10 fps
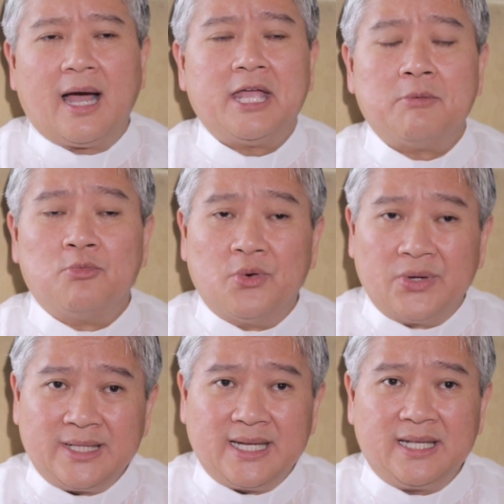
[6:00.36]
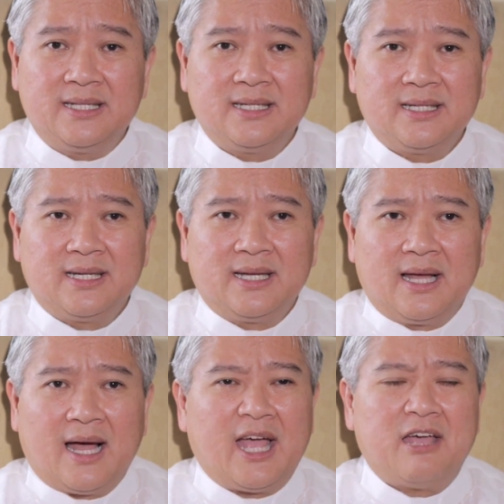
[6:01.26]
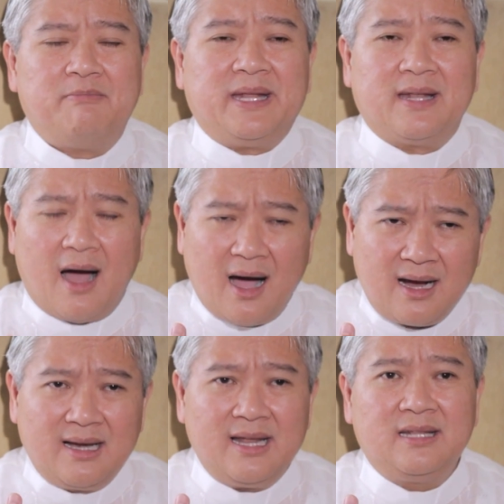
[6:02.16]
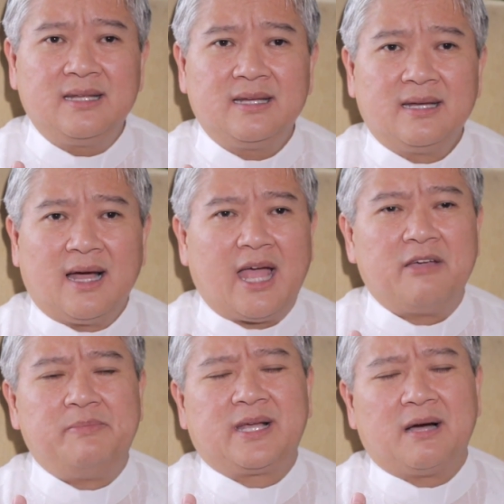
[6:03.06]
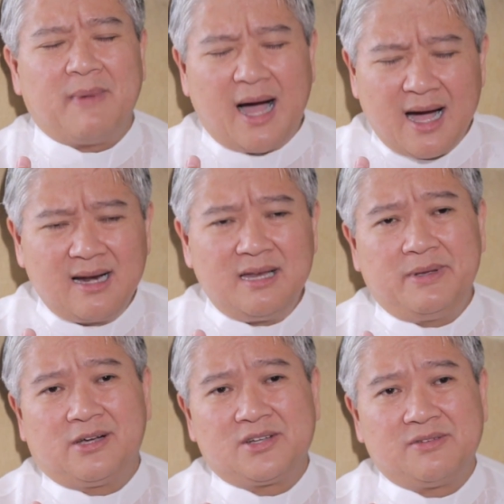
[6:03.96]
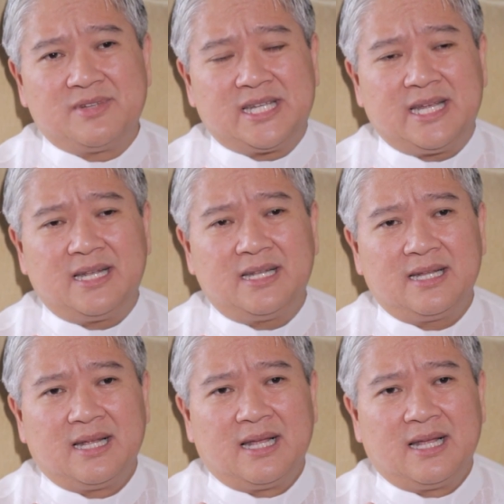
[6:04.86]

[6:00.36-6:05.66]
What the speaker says: I am wounded, I have been uglied, I have become ugly because of sin,